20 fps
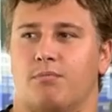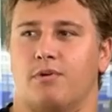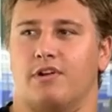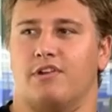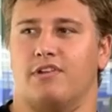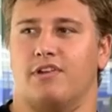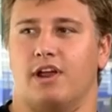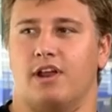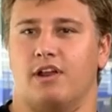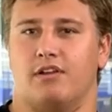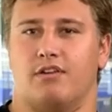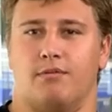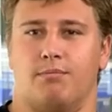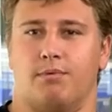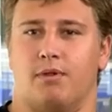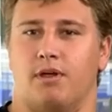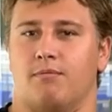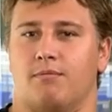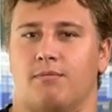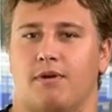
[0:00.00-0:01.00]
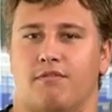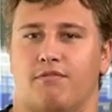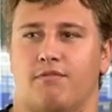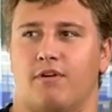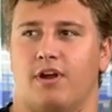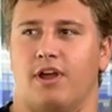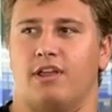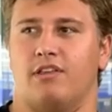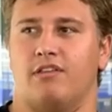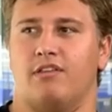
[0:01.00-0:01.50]
he joins the right team and
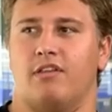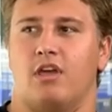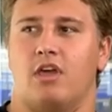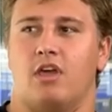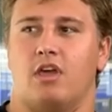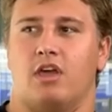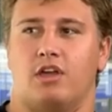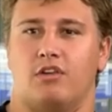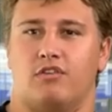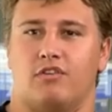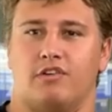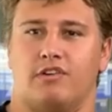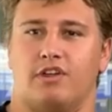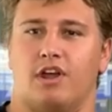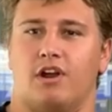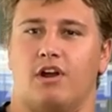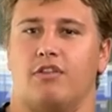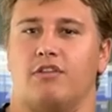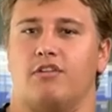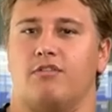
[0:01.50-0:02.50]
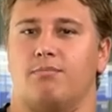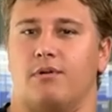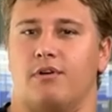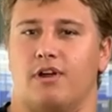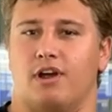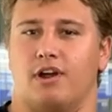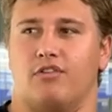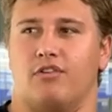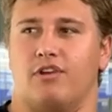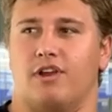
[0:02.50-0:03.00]
system, he could totally develop
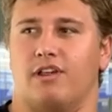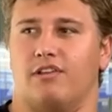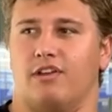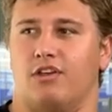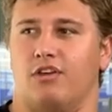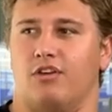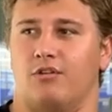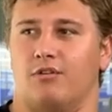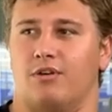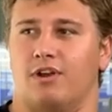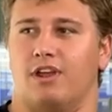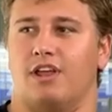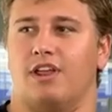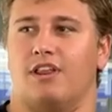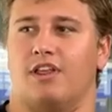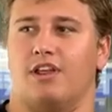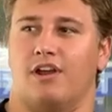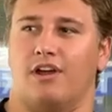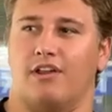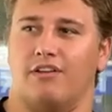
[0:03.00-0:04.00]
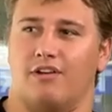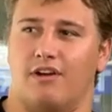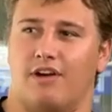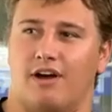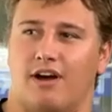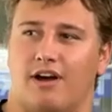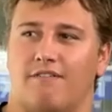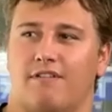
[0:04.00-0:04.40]
into a better player than his older brother.